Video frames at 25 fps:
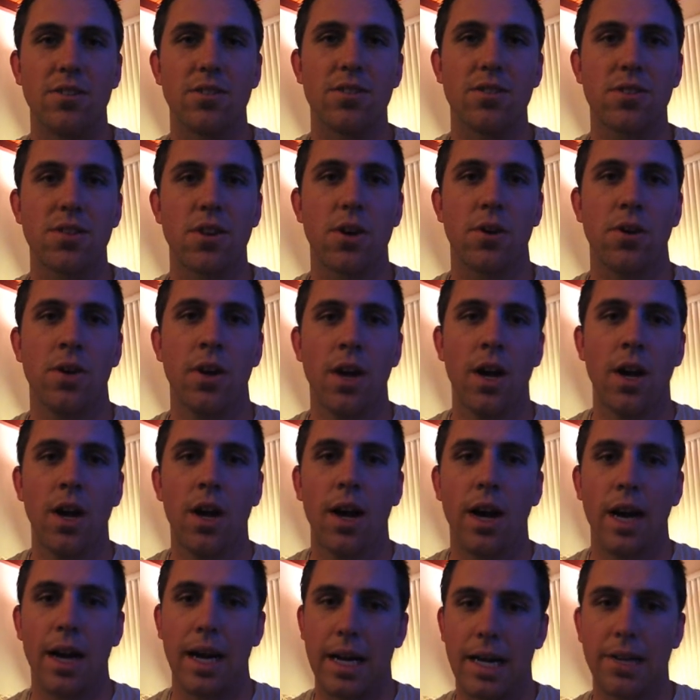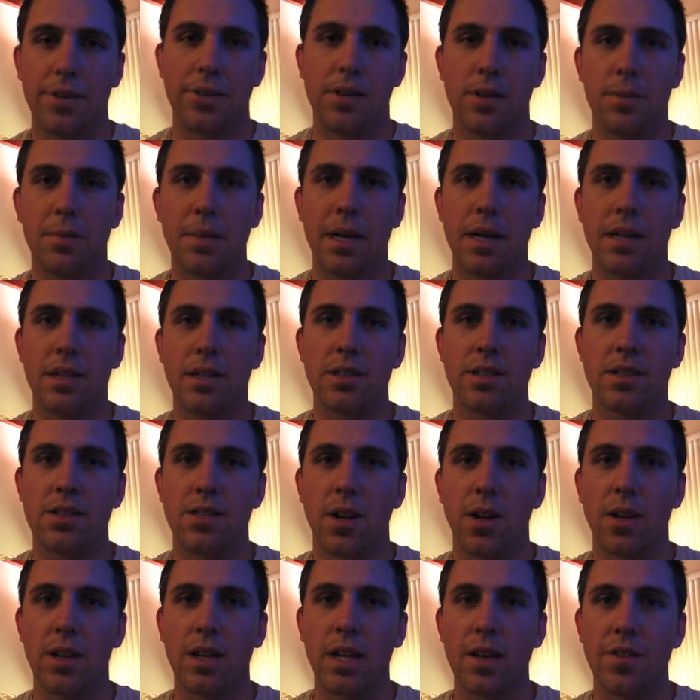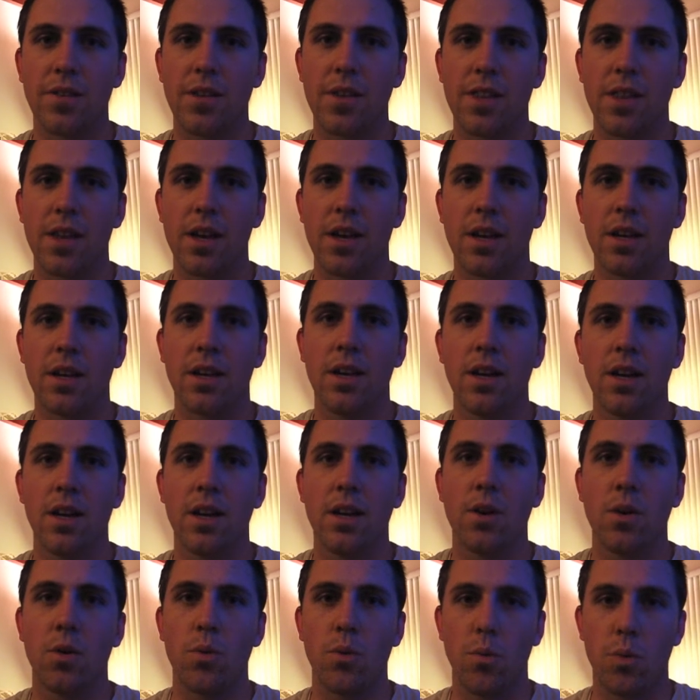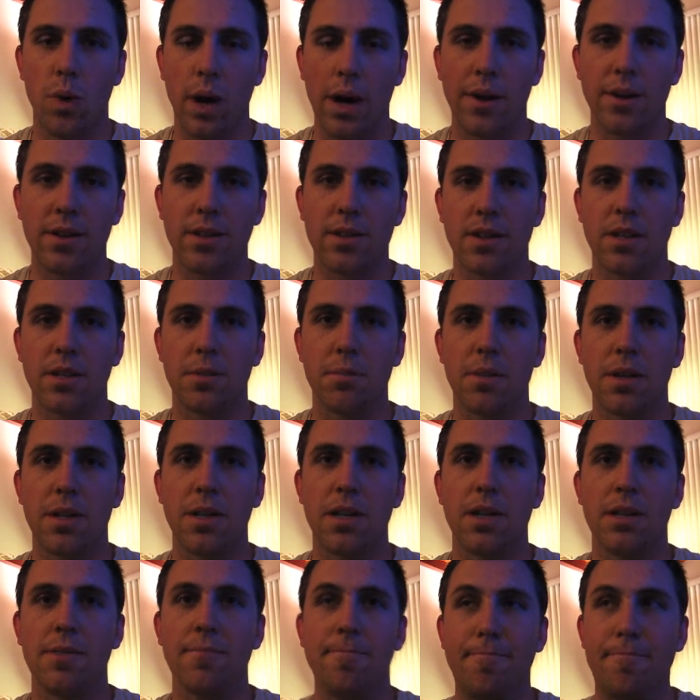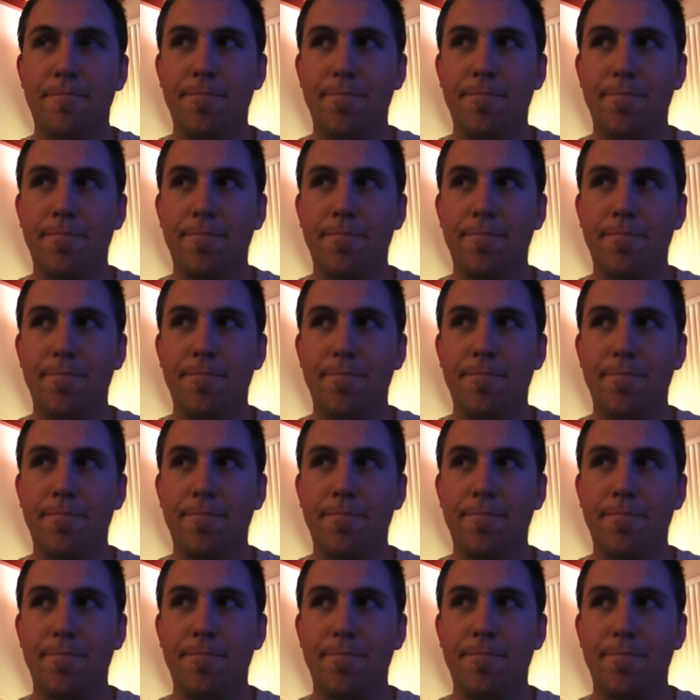So I highly recommend installing everything where it's going to be.